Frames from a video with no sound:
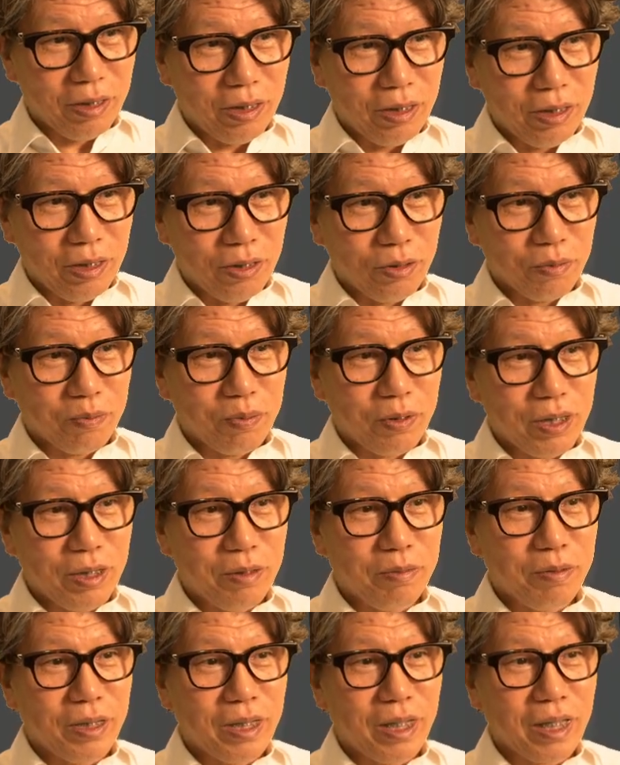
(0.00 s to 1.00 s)
In
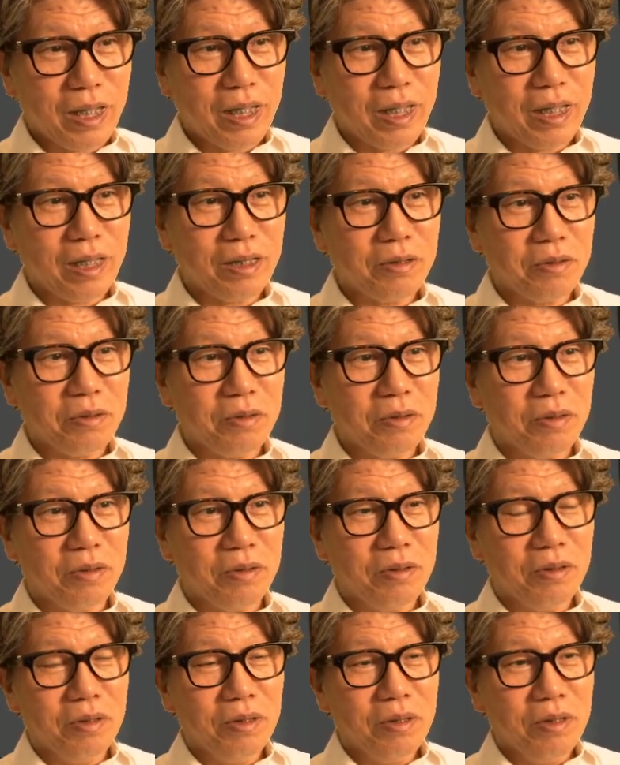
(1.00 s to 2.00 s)
cases where the first and
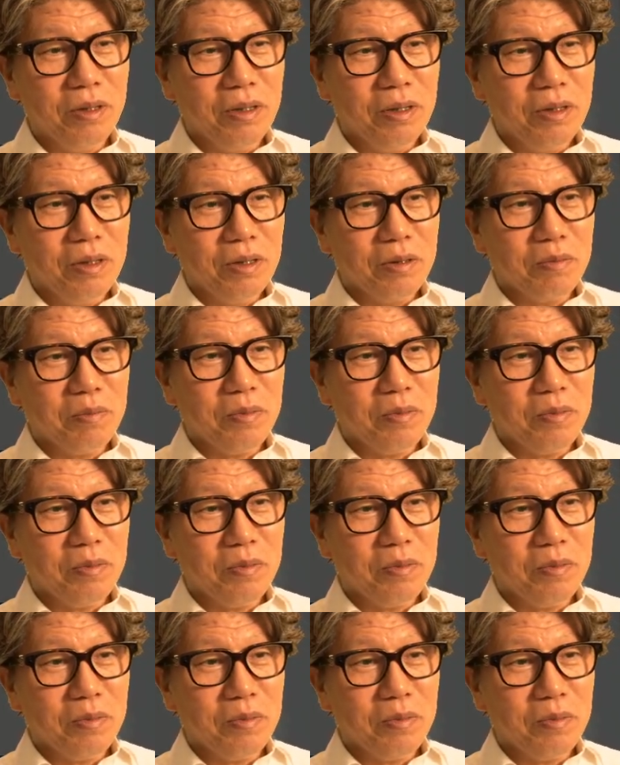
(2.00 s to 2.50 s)
second molars